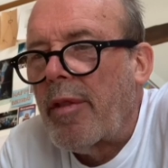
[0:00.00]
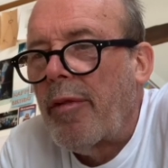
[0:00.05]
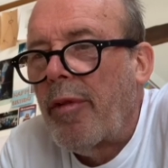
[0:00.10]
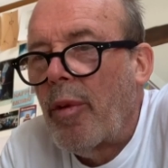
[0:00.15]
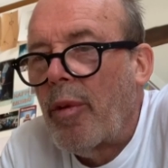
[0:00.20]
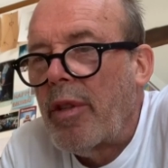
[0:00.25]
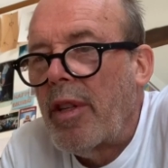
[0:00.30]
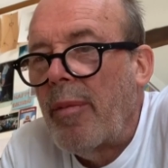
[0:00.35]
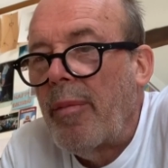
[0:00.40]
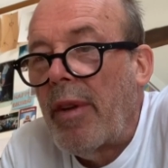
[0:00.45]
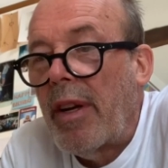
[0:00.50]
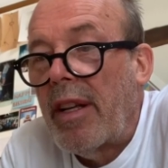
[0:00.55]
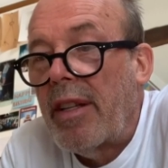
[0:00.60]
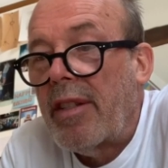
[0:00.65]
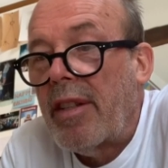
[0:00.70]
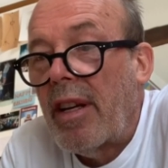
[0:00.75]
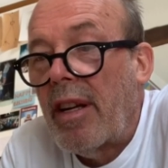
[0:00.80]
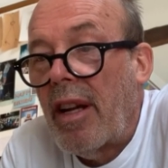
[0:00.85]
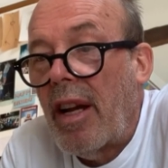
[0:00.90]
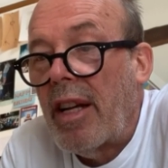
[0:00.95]
40 minutes
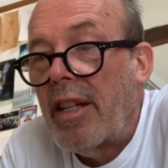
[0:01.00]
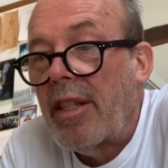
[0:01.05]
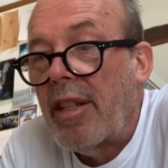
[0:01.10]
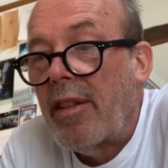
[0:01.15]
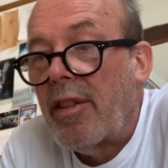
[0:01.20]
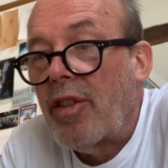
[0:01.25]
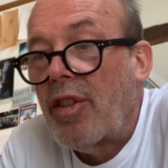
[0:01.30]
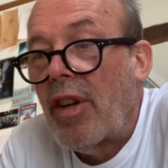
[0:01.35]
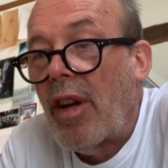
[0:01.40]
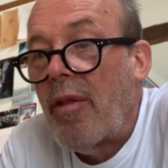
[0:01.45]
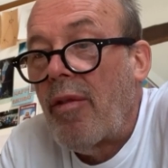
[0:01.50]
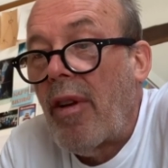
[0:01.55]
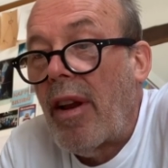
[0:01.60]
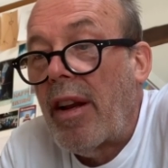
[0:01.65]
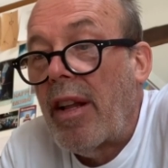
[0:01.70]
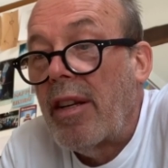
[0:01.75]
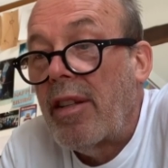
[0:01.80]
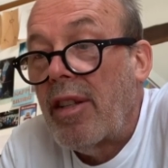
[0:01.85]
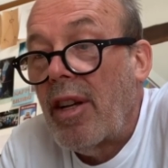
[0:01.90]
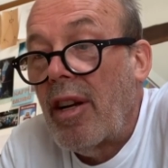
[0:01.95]
a night of the show run
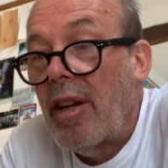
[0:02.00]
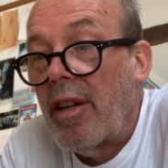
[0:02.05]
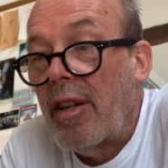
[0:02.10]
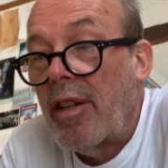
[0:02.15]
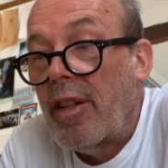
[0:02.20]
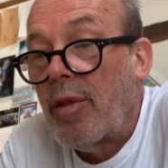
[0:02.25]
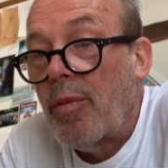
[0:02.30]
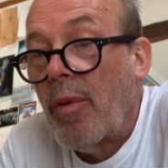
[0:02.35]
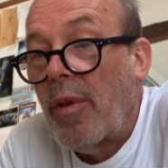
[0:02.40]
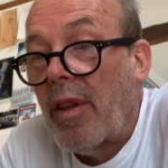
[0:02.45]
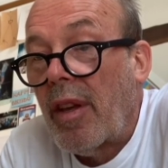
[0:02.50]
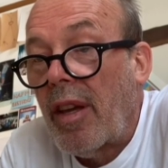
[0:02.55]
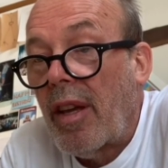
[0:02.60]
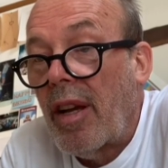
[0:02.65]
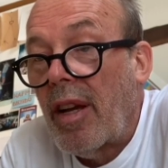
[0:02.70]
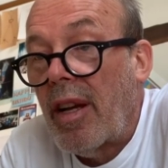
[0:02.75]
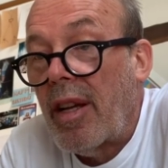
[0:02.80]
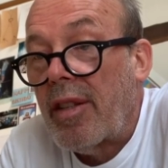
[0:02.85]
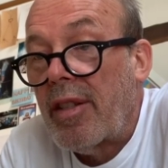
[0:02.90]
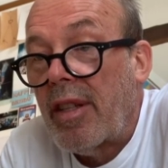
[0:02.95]
in darkness with the
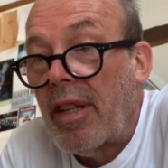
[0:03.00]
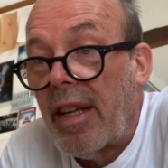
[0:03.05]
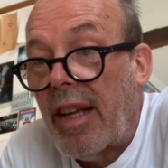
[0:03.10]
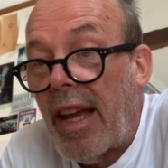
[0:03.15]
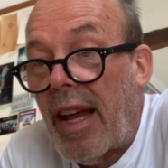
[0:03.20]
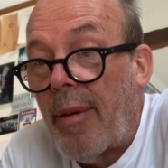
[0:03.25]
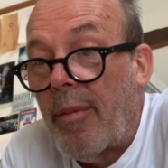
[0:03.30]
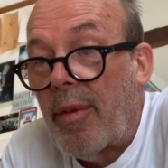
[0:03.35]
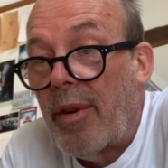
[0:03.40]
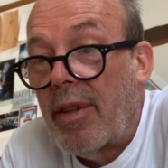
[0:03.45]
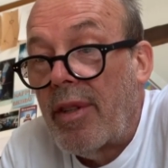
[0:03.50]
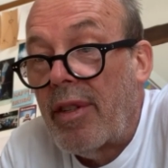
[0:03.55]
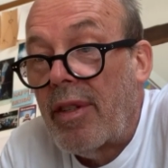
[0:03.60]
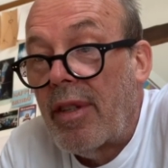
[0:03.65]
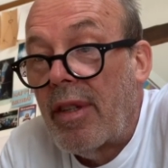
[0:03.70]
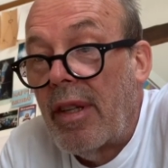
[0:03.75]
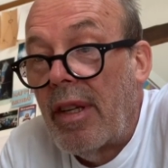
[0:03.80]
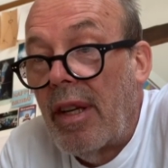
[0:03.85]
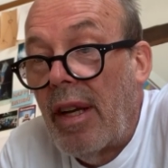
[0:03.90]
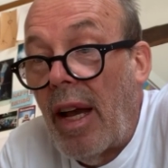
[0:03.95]
cast and
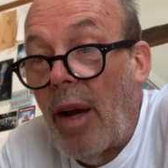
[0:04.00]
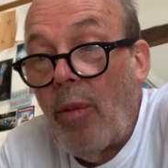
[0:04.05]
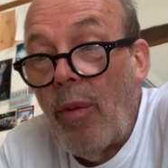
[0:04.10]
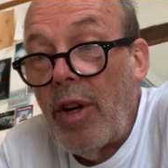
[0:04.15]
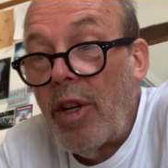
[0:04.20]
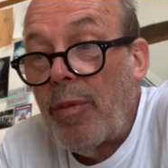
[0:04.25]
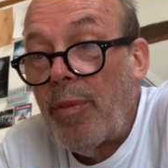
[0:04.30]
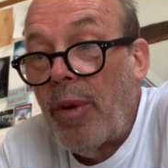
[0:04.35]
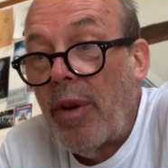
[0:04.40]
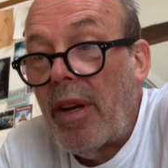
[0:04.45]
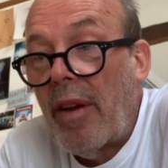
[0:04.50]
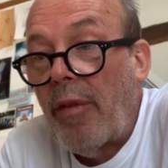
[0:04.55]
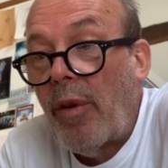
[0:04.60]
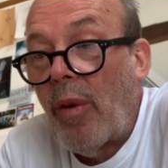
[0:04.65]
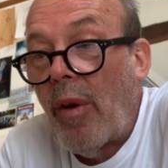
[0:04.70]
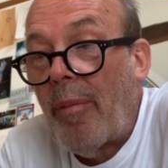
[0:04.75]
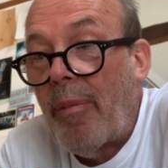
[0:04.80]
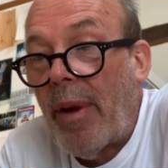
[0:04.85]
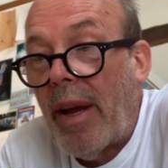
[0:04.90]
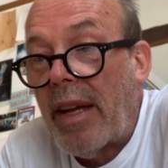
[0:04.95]
cameras, at which point
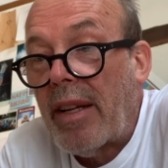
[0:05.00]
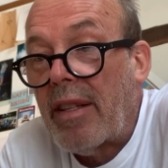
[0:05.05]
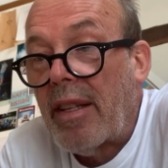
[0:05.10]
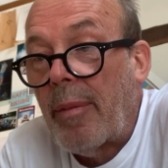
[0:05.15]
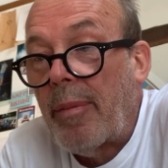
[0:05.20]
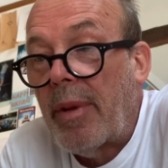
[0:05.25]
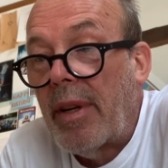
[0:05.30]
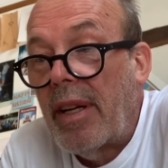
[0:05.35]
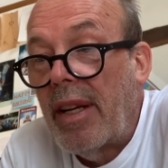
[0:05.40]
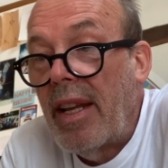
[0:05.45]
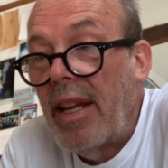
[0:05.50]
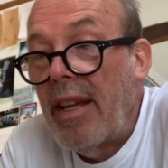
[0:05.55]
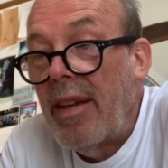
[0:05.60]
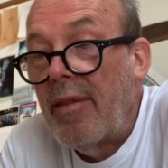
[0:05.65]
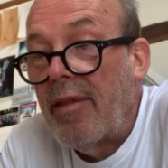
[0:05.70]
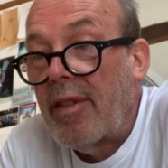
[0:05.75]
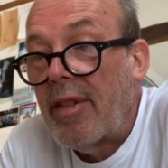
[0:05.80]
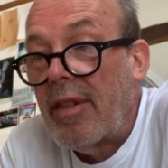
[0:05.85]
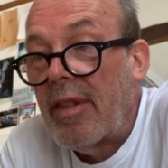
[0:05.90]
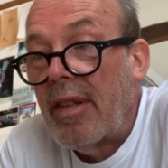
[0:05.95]
everyone packs up and
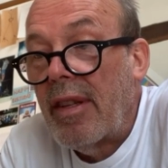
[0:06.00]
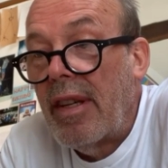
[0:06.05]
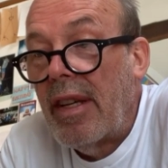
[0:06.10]
leaves.